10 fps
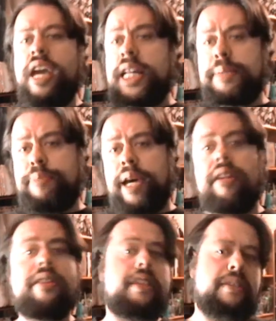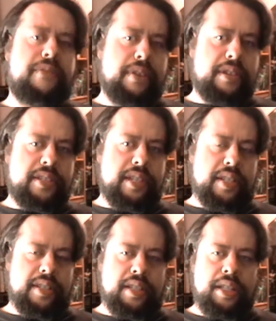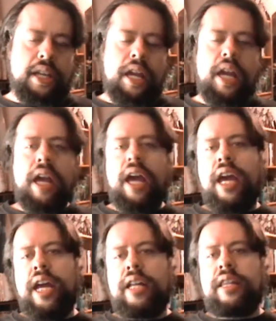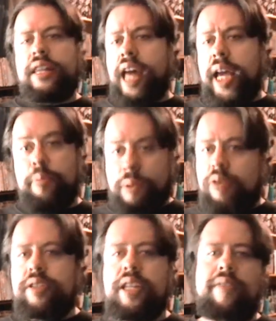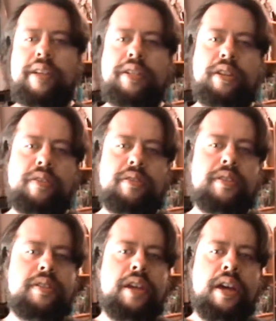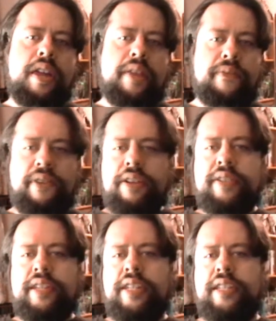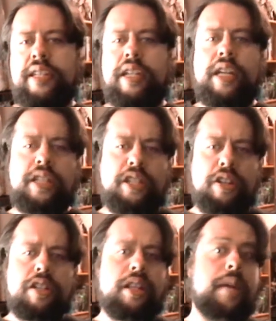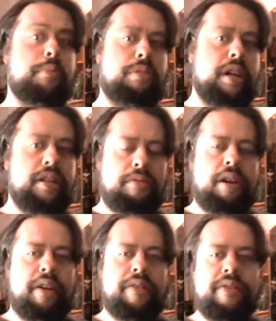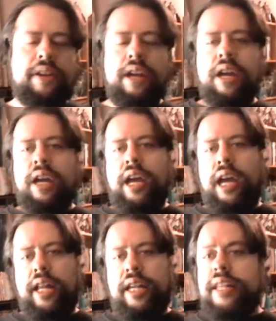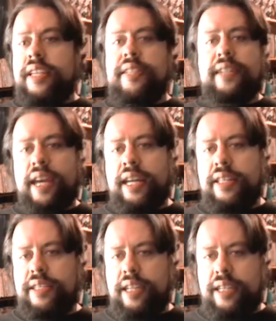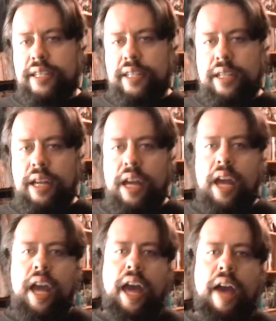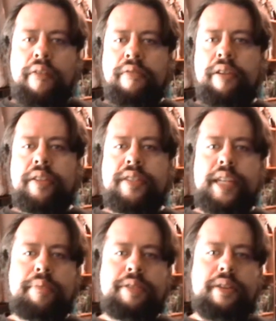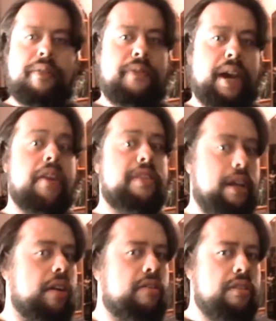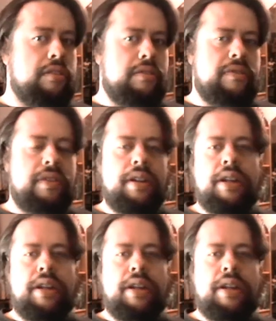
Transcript: It's better than the first season, and like most TV shows, the first season is usually pretty rough, and in this second season, everyone seems to have found their groove,